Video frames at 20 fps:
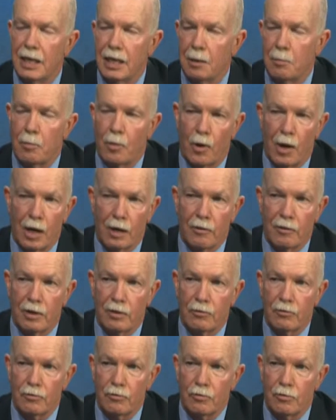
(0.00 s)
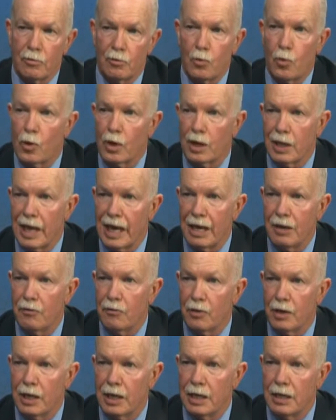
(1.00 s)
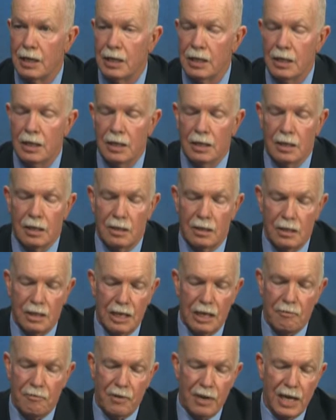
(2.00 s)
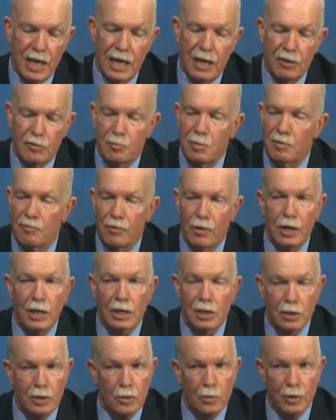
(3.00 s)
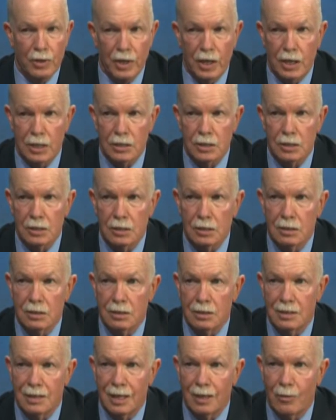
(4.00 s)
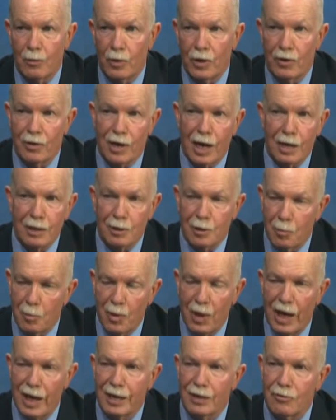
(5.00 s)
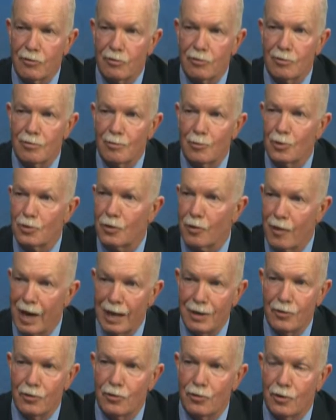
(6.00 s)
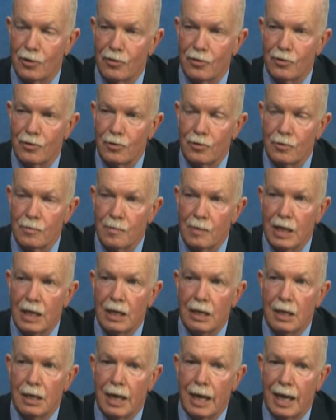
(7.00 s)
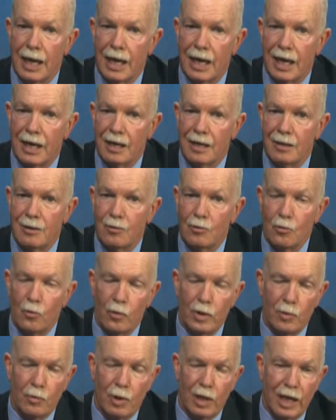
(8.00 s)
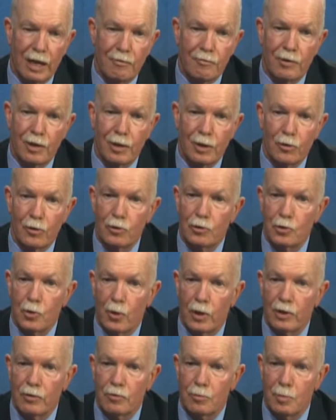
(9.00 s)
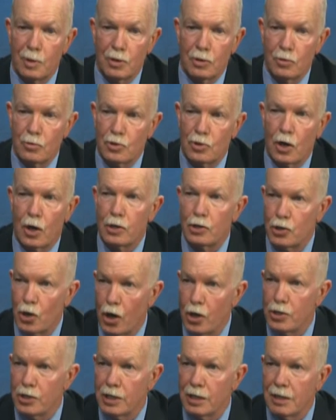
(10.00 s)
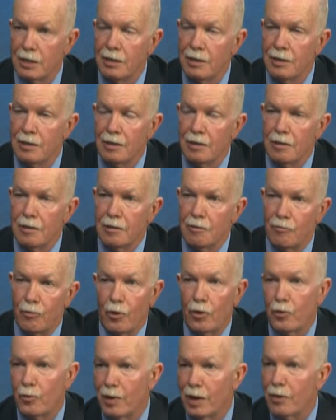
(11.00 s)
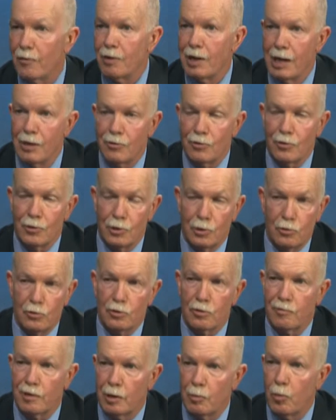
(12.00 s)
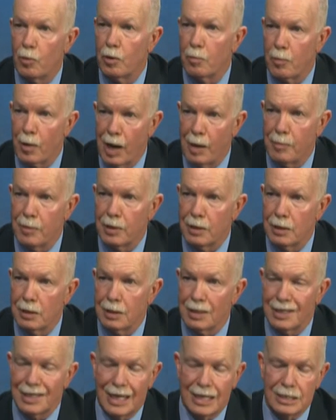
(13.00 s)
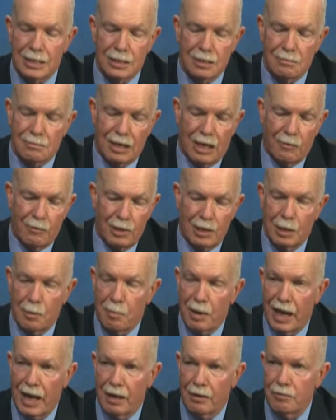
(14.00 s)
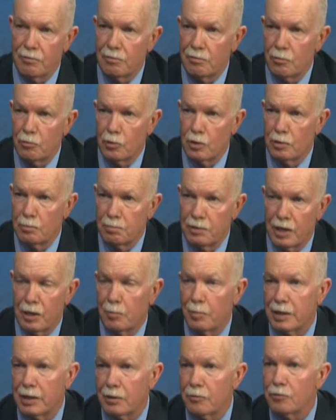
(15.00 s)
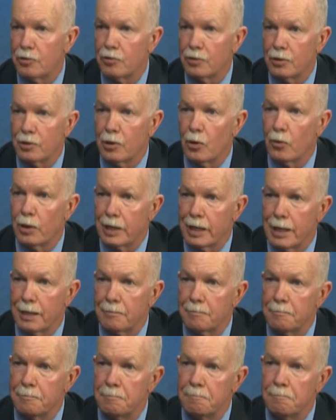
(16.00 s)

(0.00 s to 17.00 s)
any progress toward a land trade, the FAA has been very clear with us that we are not in compliance with the grant assurances and we will have very little choice but to start charging for the recreational use of airport property. And that's not really a path we're terribly interested in going down.